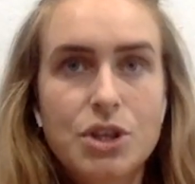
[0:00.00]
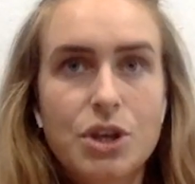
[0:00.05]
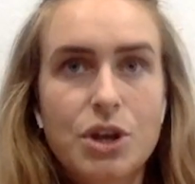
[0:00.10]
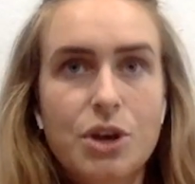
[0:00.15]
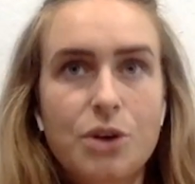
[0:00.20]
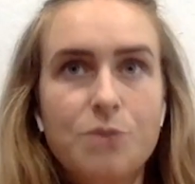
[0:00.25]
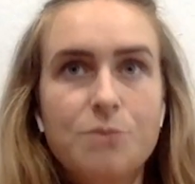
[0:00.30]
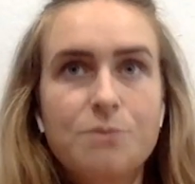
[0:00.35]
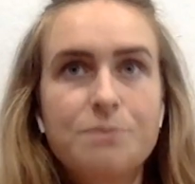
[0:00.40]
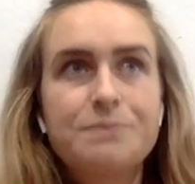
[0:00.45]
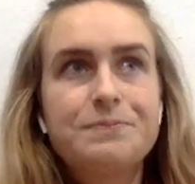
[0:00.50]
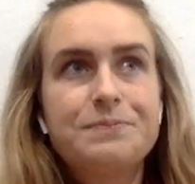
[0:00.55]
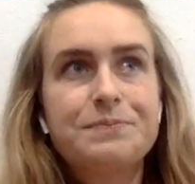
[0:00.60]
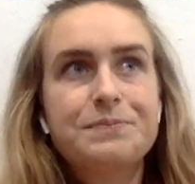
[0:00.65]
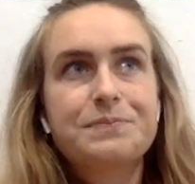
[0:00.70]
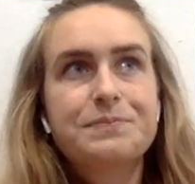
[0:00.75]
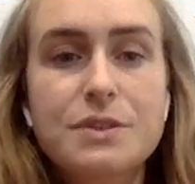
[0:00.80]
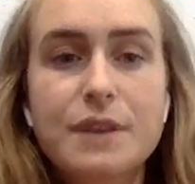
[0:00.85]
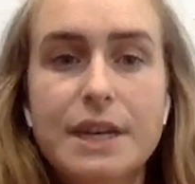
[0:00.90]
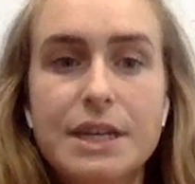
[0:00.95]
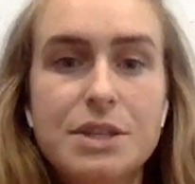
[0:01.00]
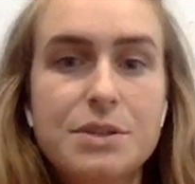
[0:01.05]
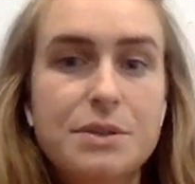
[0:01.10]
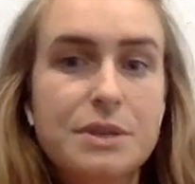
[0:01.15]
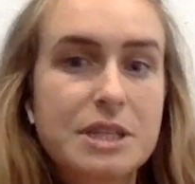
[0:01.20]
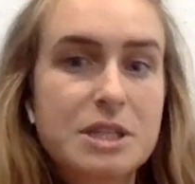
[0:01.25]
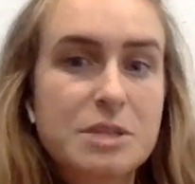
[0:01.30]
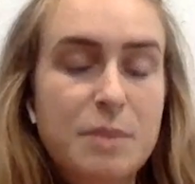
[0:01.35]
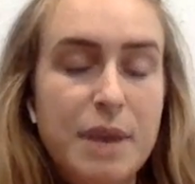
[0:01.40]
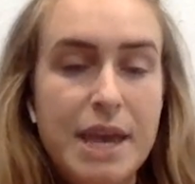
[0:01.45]
So I was
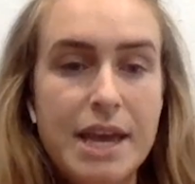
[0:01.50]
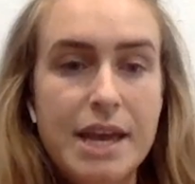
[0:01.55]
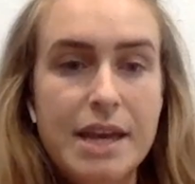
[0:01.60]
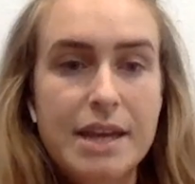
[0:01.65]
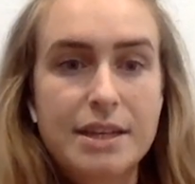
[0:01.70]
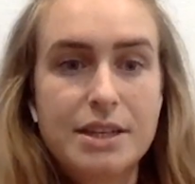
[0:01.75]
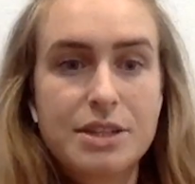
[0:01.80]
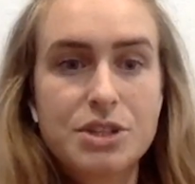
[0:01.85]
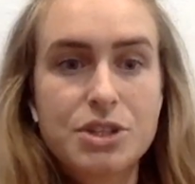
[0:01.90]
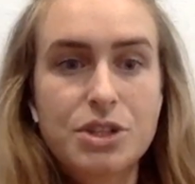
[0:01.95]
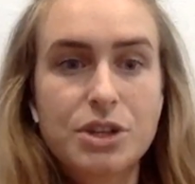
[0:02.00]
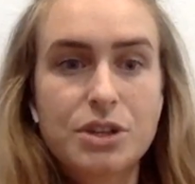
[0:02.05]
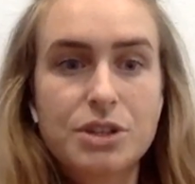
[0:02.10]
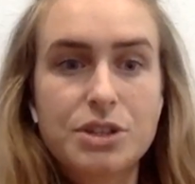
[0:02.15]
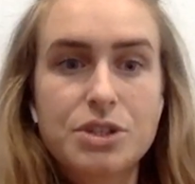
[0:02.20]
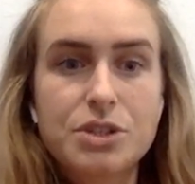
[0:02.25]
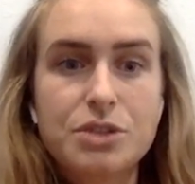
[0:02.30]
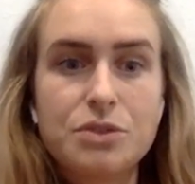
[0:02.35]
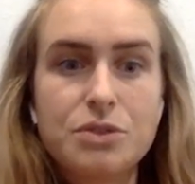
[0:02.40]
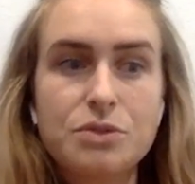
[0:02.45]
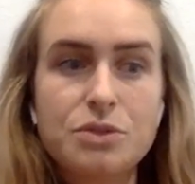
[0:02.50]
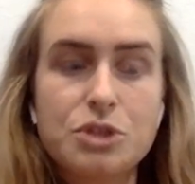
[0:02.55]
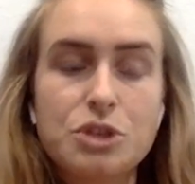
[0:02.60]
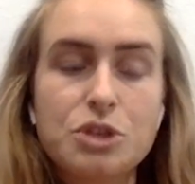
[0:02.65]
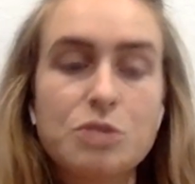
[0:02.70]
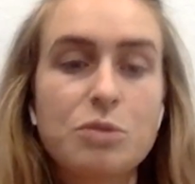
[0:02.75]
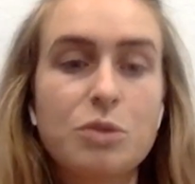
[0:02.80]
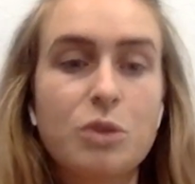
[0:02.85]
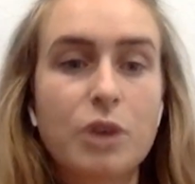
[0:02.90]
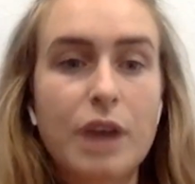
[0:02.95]
ready to expand and start to
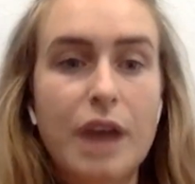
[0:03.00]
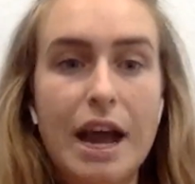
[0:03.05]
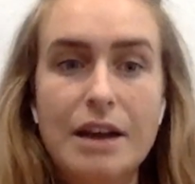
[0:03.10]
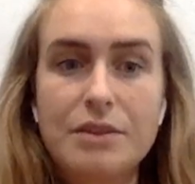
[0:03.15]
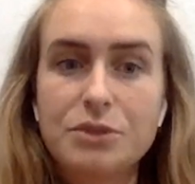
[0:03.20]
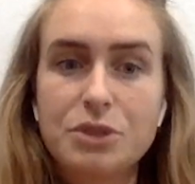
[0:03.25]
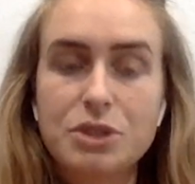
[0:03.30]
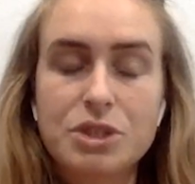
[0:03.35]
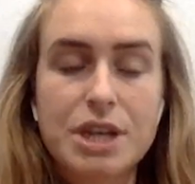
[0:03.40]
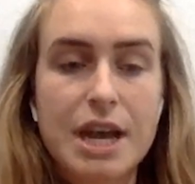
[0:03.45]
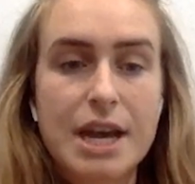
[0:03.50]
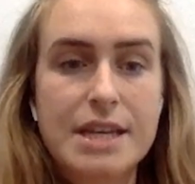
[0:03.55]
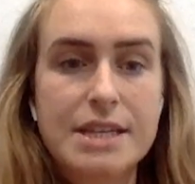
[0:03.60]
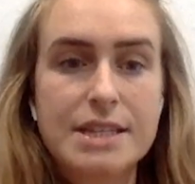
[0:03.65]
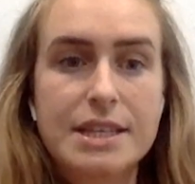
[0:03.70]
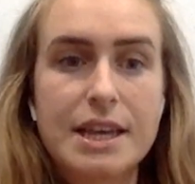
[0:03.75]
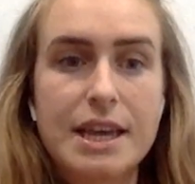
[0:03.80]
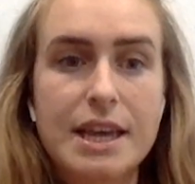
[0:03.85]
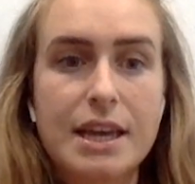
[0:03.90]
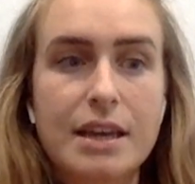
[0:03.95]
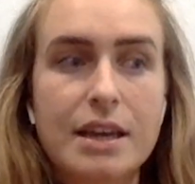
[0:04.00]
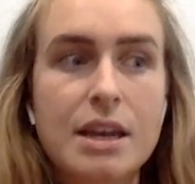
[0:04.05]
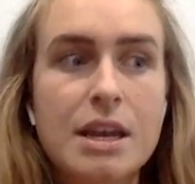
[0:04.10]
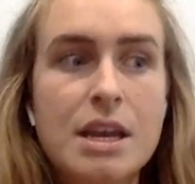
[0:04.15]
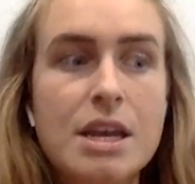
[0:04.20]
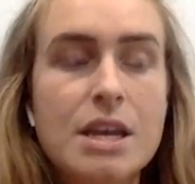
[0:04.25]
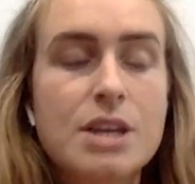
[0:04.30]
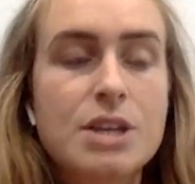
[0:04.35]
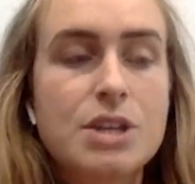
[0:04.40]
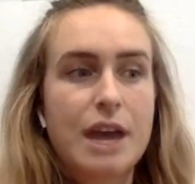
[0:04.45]
do more
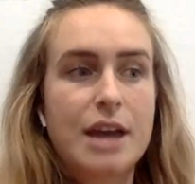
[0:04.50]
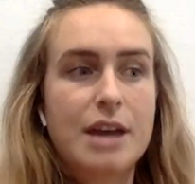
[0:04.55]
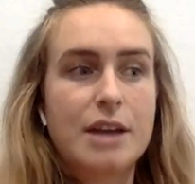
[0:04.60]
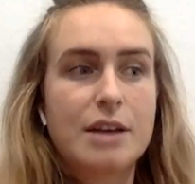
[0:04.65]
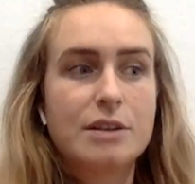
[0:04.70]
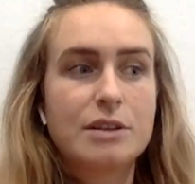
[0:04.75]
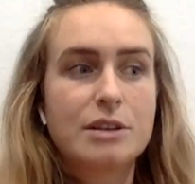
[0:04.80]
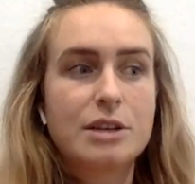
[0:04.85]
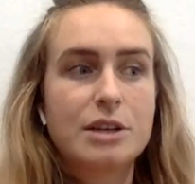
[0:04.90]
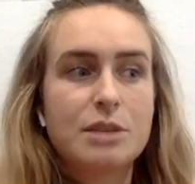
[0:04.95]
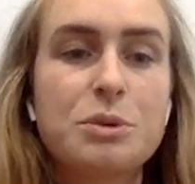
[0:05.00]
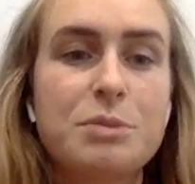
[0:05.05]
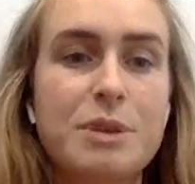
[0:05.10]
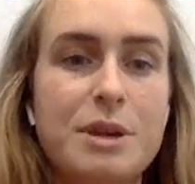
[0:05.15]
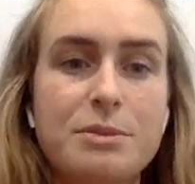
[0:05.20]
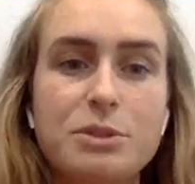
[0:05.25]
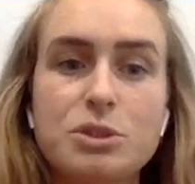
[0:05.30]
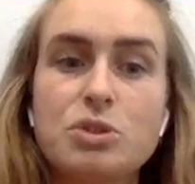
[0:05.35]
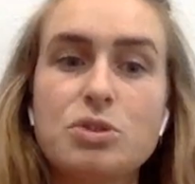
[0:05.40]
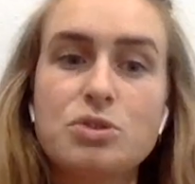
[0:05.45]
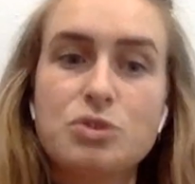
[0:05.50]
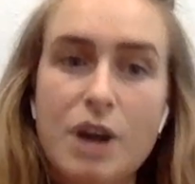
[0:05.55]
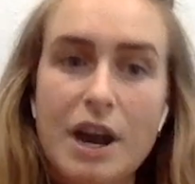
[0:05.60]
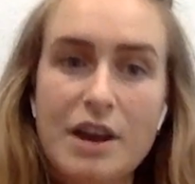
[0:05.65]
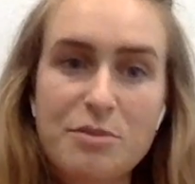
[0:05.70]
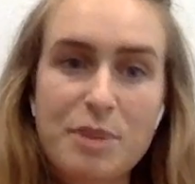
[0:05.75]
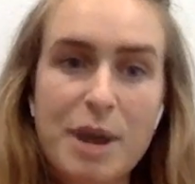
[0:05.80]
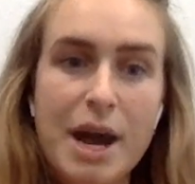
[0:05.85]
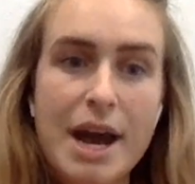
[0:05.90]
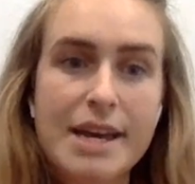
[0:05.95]
advertising so that people would be able to
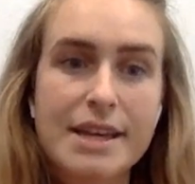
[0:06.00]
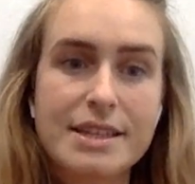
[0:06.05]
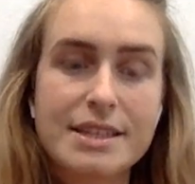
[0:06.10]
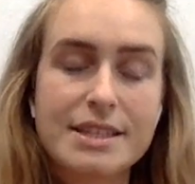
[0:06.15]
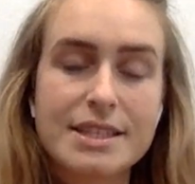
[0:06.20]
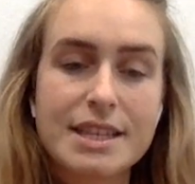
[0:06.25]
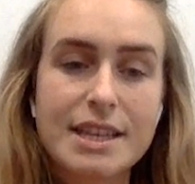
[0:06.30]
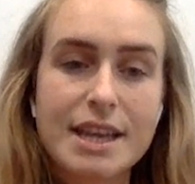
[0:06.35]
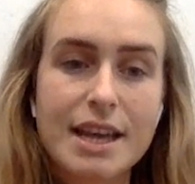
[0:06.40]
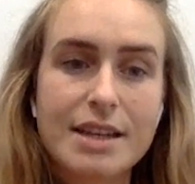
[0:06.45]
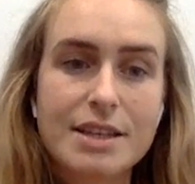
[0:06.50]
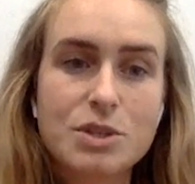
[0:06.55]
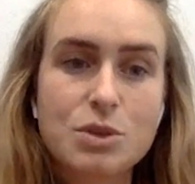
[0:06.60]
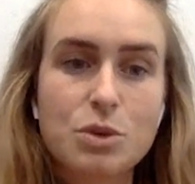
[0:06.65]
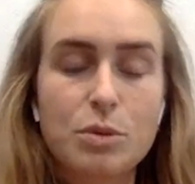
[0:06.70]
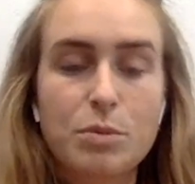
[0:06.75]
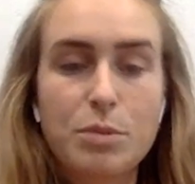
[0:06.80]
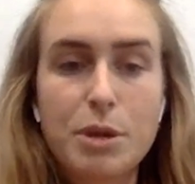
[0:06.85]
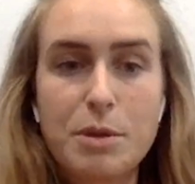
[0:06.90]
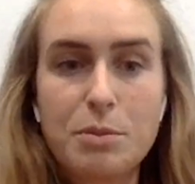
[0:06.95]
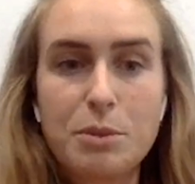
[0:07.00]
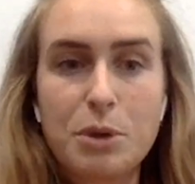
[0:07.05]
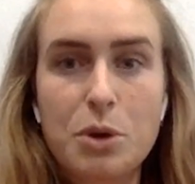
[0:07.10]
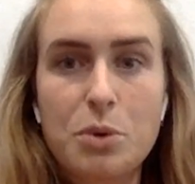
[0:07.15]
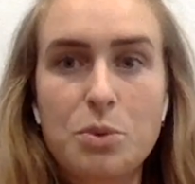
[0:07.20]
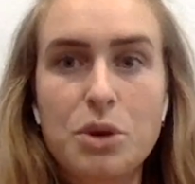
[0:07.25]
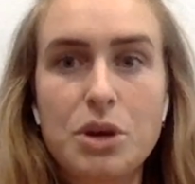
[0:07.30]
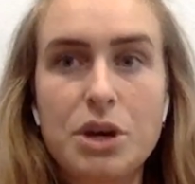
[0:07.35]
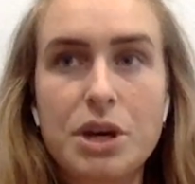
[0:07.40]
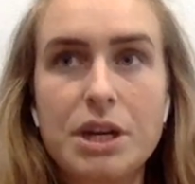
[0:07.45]
drive by and see us, or
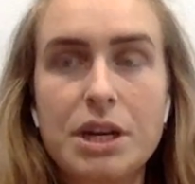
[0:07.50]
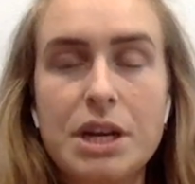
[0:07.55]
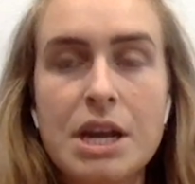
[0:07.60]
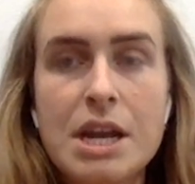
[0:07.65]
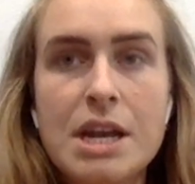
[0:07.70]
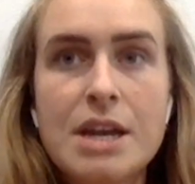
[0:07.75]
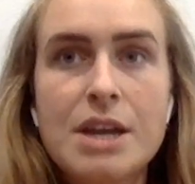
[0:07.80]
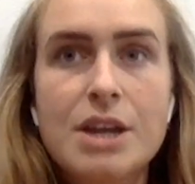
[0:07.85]
people would,